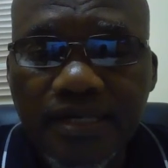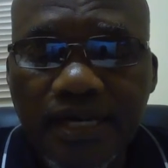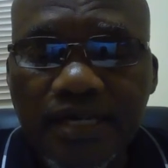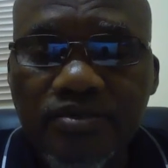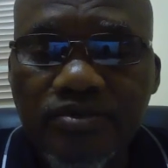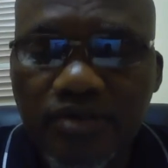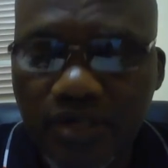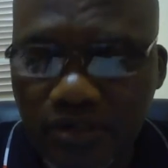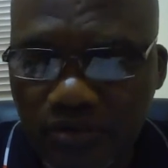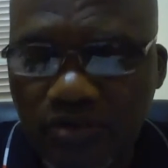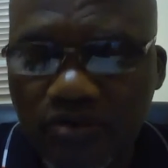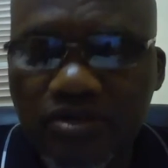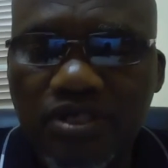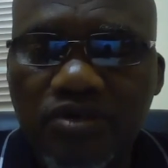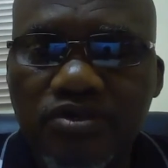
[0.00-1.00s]
right? You can
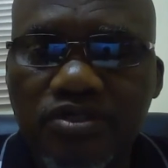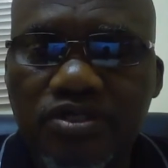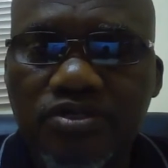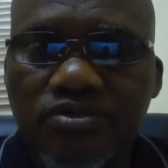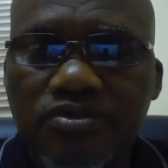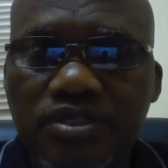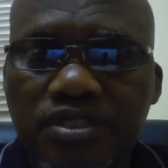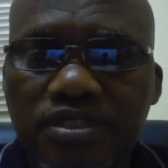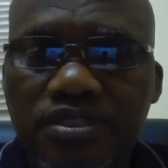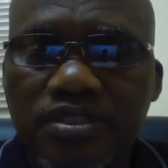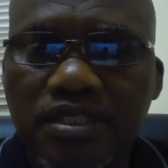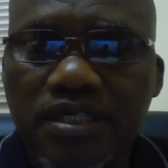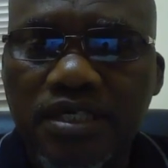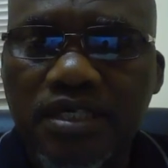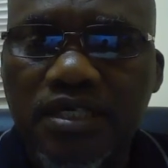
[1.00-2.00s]
quote the Constitution,
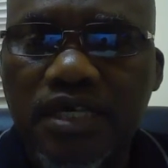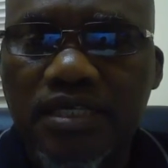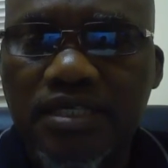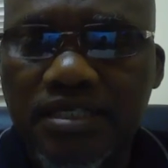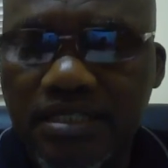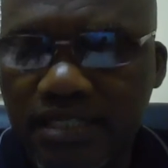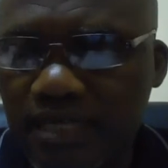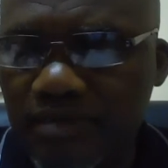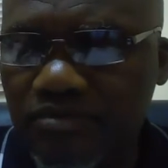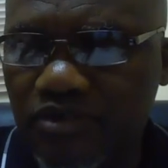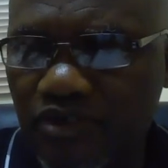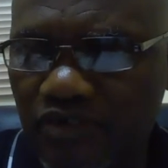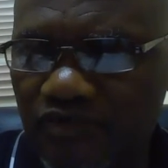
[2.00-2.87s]
right? In terms